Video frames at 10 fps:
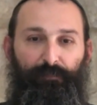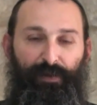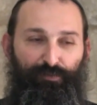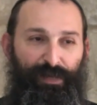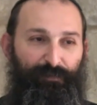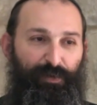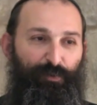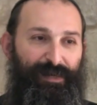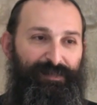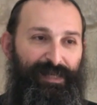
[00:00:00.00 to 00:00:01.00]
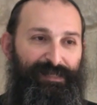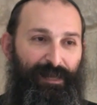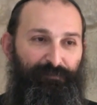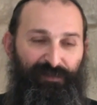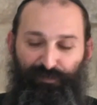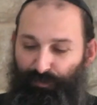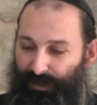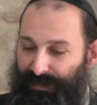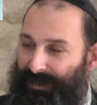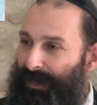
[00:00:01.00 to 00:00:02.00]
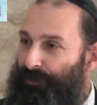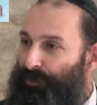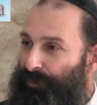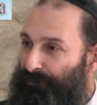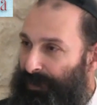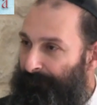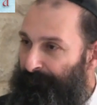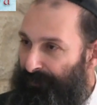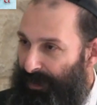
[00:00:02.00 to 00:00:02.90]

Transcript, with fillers: But really, we want to take something for it. What does it got to do with me?